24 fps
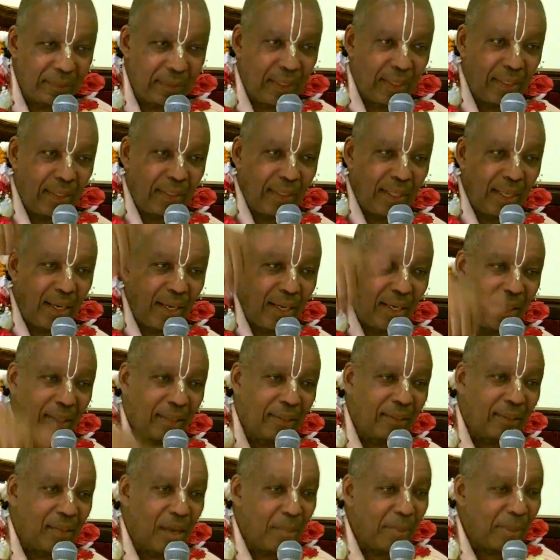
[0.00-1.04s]
getting
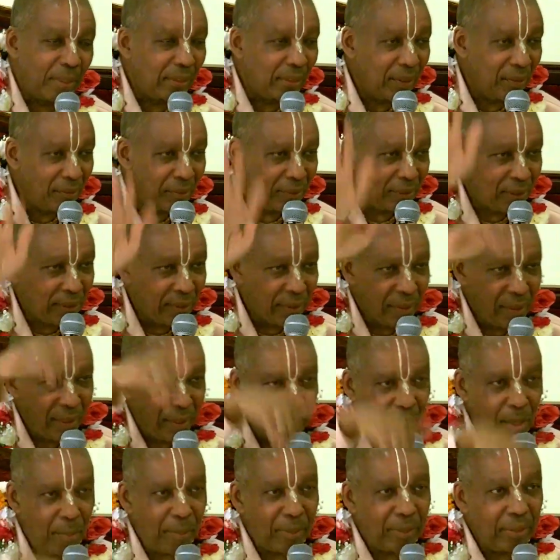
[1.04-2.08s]
high, coming down, getting
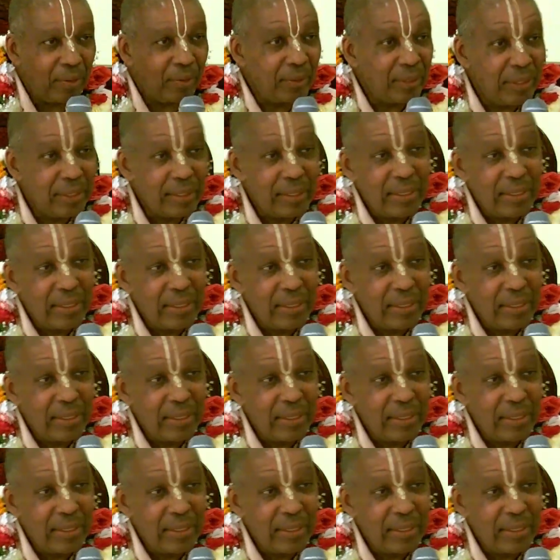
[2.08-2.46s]
high, coming down.